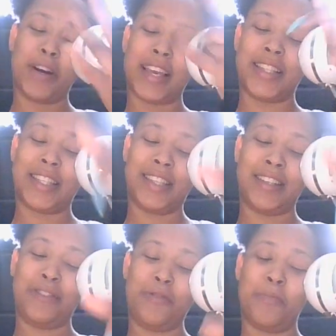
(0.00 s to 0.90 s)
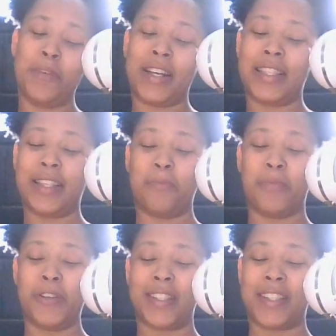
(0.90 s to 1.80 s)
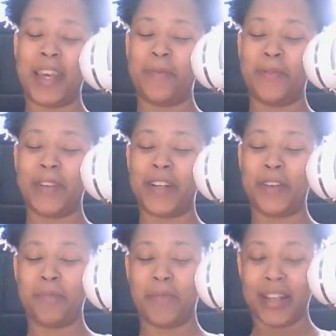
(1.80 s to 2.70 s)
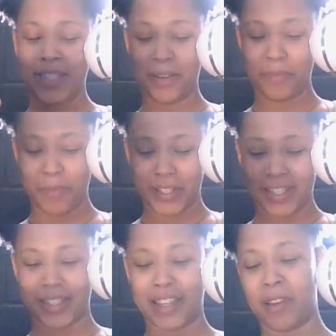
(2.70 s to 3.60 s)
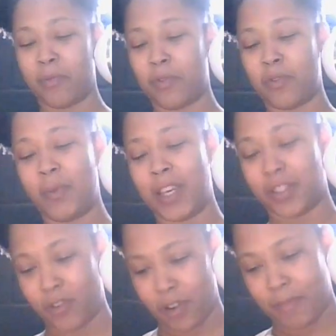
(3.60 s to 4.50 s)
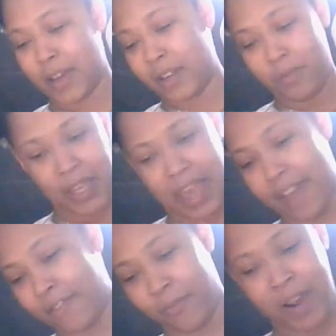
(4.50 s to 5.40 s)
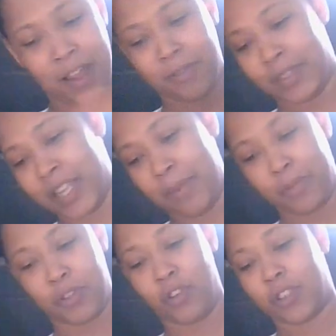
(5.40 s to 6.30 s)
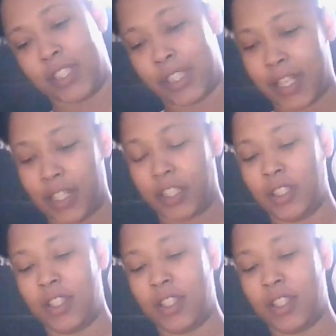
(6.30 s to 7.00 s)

it to the you can bring it to the boss table here. You can bring it to the boss's table. We can talk about it. We can have a round table talk discussion.